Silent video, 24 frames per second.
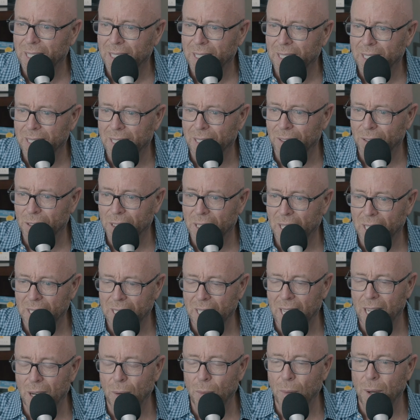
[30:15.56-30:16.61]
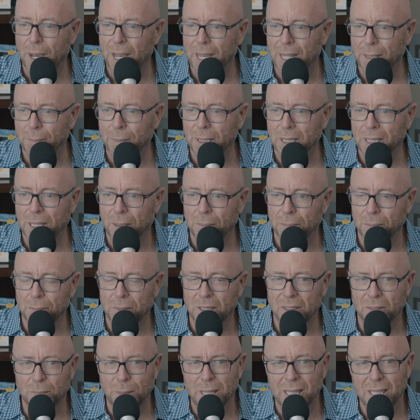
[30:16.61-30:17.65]
You know, cut that away and become
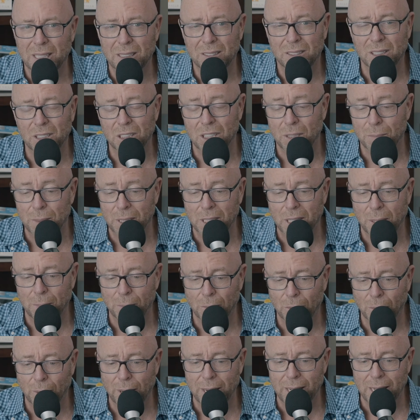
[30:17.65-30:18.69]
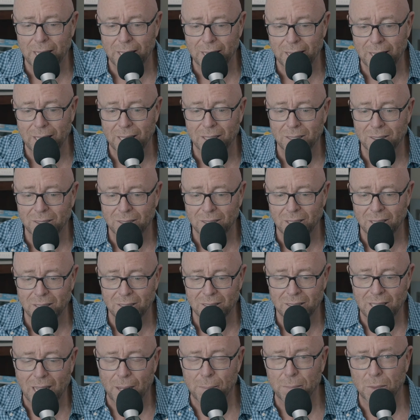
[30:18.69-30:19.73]
just make a decision to become great at this
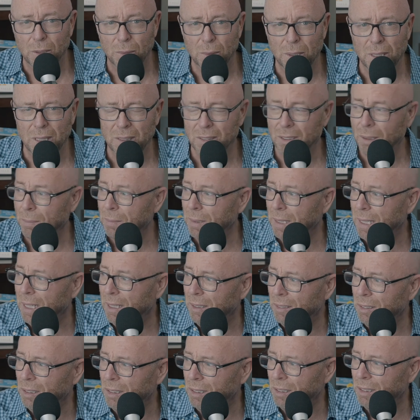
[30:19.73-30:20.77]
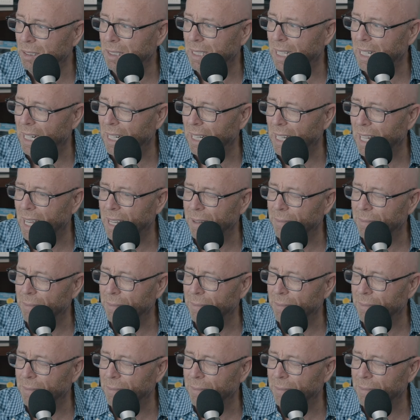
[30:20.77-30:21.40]
and stop doing something else. You'll see that a lot.